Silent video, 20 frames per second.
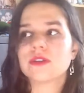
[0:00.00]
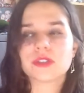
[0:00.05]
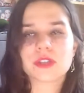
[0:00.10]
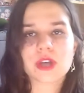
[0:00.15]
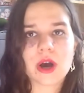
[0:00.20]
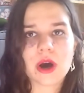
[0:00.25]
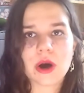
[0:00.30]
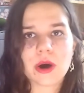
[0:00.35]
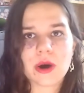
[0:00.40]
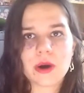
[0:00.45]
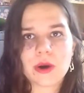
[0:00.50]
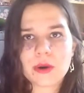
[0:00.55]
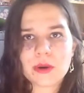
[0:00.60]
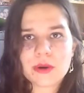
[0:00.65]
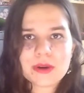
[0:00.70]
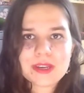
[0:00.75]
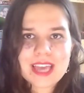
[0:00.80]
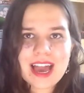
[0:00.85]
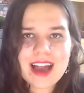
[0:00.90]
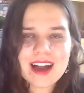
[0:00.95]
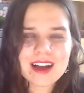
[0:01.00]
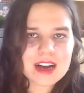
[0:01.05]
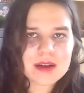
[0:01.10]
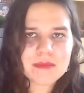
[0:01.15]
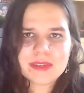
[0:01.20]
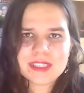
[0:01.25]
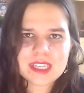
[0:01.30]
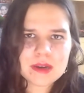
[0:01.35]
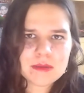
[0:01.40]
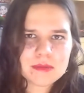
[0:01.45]
So yeah,
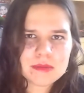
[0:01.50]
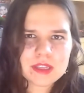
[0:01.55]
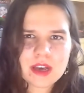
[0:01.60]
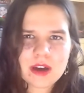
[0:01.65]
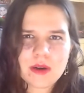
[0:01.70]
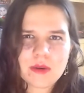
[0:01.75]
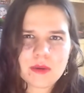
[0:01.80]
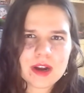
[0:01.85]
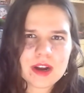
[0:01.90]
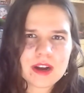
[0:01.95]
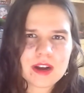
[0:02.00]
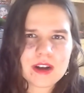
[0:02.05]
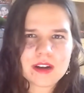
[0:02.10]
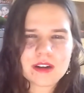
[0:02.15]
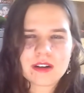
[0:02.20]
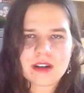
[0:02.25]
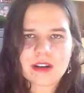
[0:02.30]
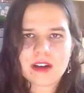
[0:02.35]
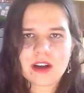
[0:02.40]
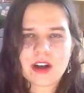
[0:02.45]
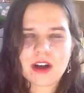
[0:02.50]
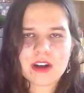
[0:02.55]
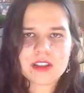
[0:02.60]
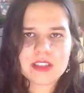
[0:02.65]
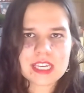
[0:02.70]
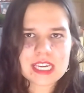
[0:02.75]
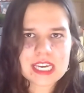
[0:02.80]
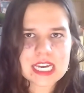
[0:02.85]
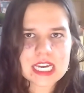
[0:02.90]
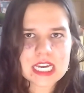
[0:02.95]
comment down below. Where are
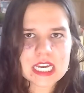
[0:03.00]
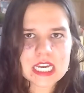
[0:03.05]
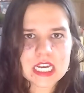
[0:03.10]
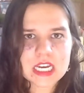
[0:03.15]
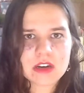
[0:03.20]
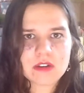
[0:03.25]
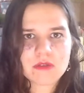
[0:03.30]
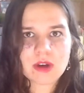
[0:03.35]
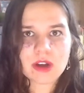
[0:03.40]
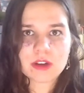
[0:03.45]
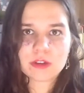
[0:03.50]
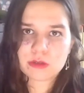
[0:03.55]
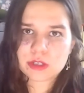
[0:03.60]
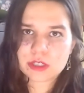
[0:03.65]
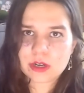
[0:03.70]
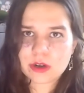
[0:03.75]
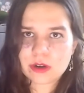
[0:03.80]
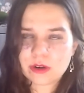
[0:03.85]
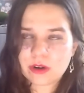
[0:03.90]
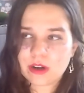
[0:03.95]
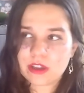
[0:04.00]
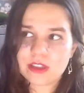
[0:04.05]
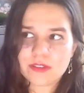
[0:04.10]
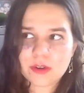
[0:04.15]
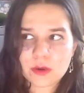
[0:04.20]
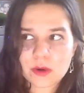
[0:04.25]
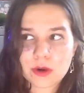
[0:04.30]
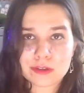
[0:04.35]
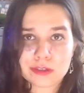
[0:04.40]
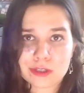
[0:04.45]
the Rodrigo
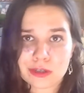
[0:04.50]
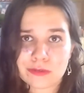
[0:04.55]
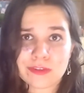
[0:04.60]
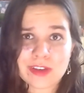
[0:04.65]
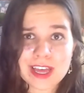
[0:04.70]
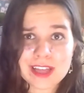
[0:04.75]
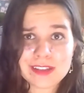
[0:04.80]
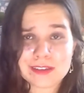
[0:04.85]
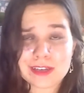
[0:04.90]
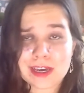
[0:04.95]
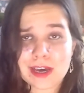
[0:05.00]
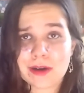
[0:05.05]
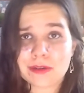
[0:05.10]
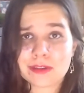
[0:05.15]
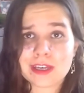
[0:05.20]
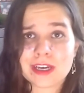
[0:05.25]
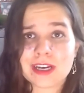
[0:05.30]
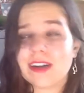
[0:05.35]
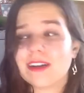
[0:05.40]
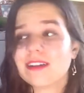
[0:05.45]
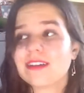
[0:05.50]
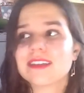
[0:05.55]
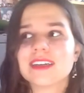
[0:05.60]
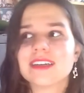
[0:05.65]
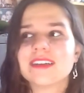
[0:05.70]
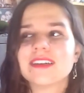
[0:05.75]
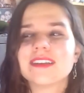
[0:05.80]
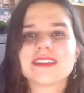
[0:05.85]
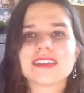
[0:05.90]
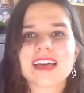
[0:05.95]
Olivia Rodrigo fans out there?
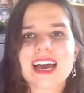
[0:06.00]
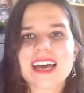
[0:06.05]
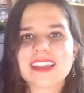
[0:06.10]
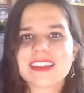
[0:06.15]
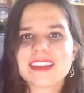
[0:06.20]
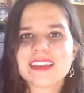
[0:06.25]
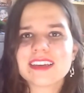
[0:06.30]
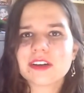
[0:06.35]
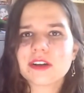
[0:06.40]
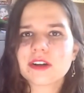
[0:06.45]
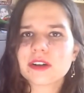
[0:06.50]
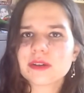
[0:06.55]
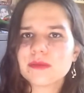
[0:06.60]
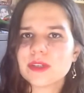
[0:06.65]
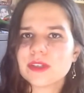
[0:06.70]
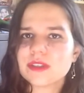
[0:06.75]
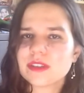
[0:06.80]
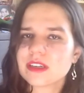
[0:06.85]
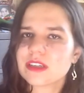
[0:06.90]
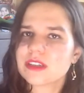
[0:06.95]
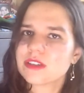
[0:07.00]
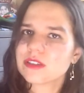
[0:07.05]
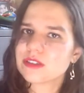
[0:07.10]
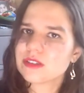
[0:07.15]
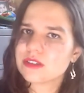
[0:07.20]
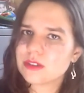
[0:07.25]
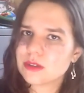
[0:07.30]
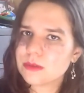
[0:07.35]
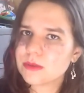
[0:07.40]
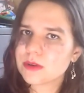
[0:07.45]
Because I think her music is
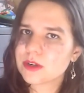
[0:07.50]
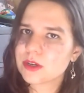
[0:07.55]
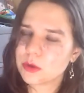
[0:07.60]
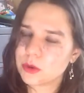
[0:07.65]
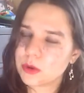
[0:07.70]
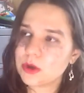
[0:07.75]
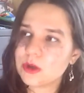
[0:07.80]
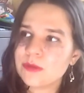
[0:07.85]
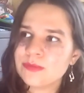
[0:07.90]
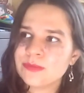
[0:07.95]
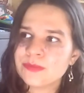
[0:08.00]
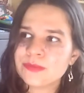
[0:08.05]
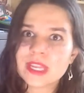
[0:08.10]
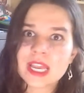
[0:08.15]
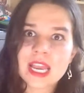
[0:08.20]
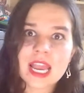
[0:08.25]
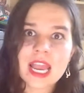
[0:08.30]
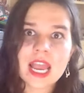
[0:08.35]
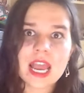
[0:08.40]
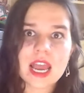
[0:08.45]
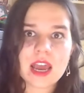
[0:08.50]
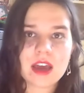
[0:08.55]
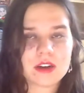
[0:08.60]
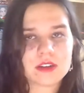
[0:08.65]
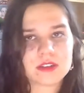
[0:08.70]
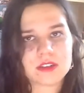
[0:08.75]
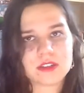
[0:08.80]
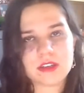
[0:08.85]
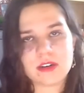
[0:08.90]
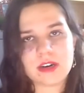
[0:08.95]
super cool, and
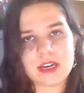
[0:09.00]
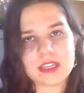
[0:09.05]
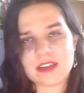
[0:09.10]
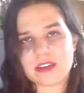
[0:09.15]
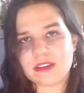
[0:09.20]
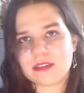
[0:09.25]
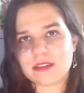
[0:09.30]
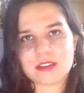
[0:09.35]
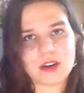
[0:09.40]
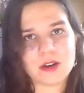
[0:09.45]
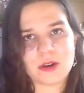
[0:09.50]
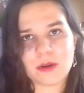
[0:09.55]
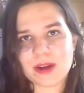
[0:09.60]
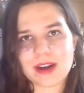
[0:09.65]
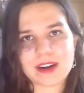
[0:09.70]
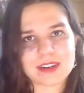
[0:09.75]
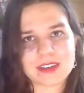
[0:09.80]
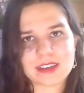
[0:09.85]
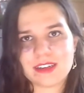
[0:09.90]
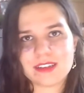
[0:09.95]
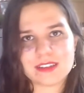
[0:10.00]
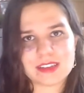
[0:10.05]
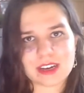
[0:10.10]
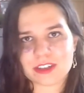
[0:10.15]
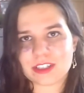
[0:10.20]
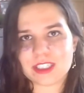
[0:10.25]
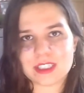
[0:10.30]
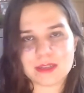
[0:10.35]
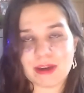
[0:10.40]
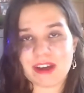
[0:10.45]
also I think "So American" is
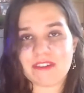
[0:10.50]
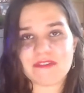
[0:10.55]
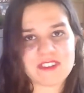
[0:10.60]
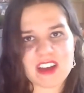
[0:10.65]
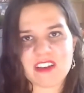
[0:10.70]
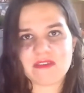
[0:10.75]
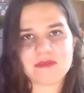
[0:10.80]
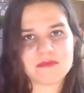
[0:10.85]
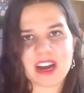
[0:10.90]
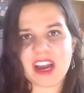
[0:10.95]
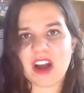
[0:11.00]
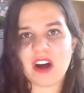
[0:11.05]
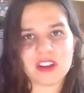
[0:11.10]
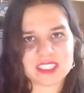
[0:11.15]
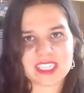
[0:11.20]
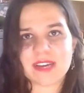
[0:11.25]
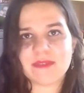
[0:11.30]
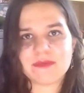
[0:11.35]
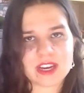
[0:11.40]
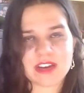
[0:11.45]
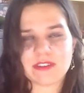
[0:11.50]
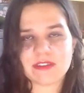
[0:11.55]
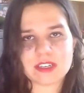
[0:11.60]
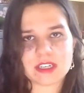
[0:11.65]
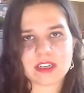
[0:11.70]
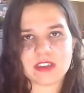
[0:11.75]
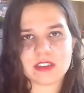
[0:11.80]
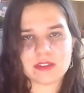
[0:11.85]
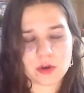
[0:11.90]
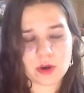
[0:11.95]
actually my fav- my all time
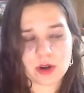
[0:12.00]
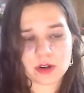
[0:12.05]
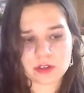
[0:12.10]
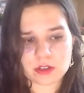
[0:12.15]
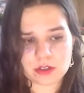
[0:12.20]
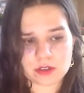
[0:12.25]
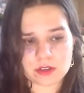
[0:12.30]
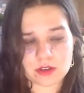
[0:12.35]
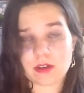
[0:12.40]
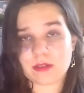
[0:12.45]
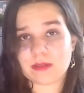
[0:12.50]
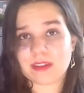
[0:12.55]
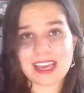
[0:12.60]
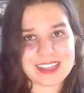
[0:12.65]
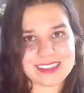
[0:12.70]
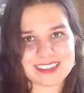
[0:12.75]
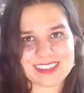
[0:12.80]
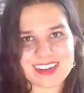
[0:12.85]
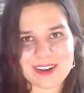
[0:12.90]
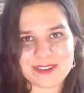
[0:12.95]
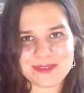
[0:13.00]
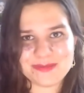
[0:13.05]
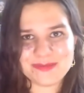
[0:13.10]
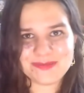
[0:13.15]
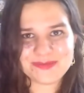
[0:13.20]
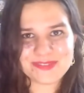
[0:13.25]
favorite Olivia Rodrigo song, hands down.